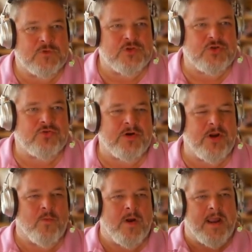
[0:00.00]

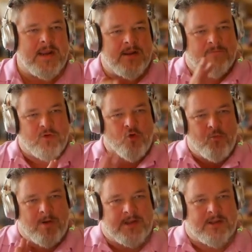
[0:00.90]
Straight away, I've got
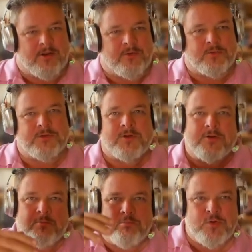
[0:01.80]
all my code
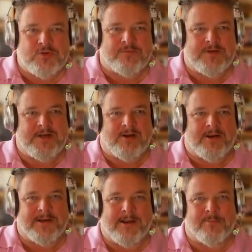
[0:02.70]
beautifully
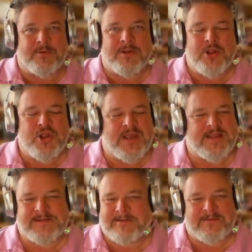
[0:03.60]
lined up.
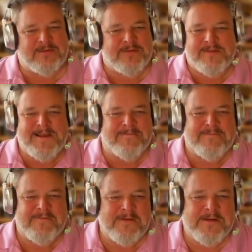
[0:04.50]
It's a thing
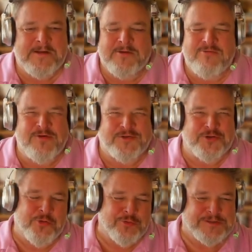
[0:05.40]
of, oh, it's
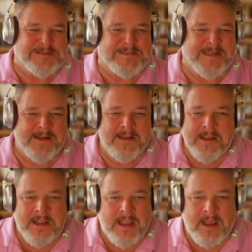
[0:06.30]
a gorgeous thing.
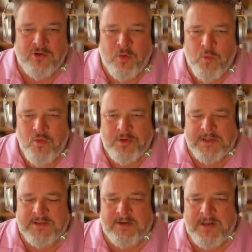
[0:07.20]
I've got a
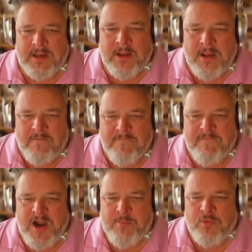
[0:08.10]
warning down here.
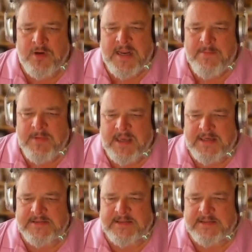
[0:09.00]
Variable name
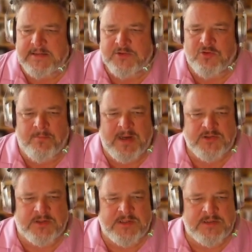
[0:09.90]
casing does not
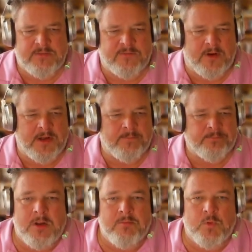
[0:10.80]
match identifier.
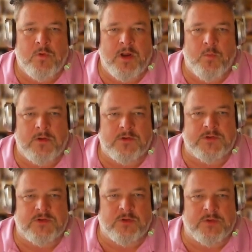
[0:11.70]
But what I will
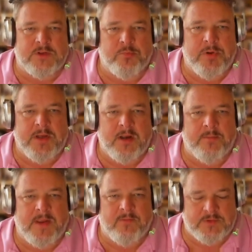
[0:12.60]
just do is I'll pick
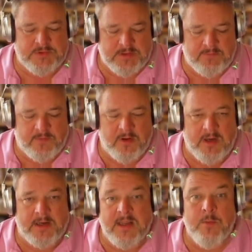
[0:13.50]
up that receive var
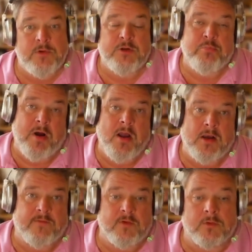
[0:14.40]
len. It would
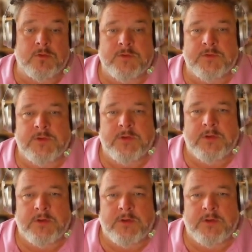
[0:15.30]
compile, of course.